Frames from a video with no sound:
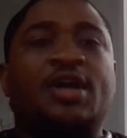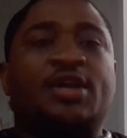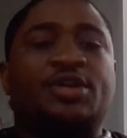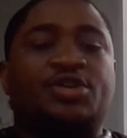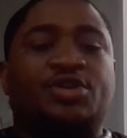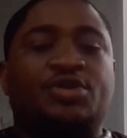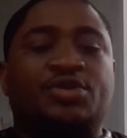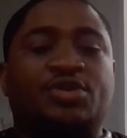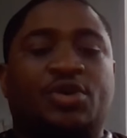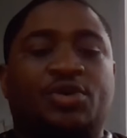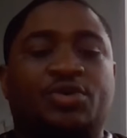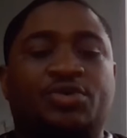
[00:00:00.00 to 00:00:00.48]

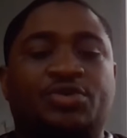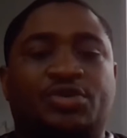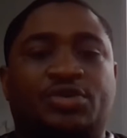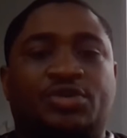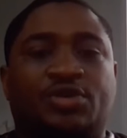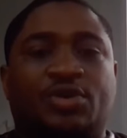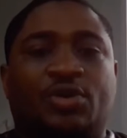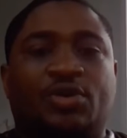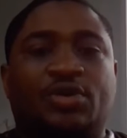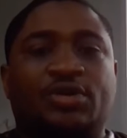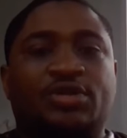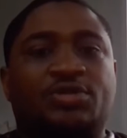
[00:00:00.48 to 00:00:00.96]
you know,
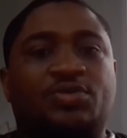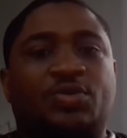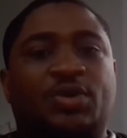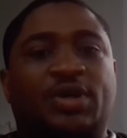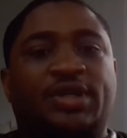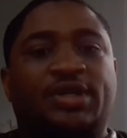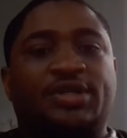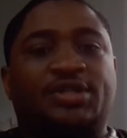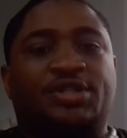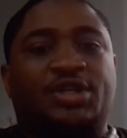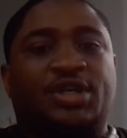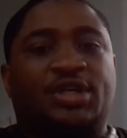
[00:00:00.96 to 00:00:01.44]
yours
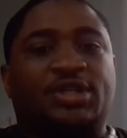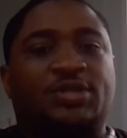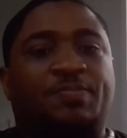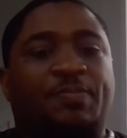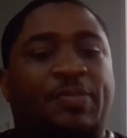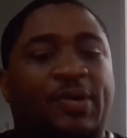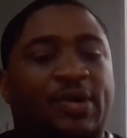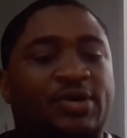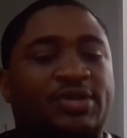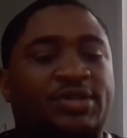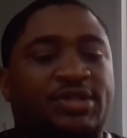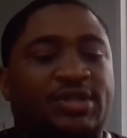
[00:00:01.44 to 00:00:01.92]
will
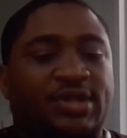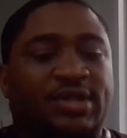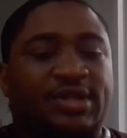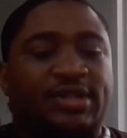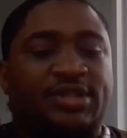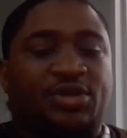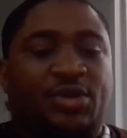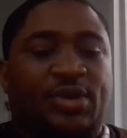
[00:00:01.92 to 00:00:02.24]
adjust personally.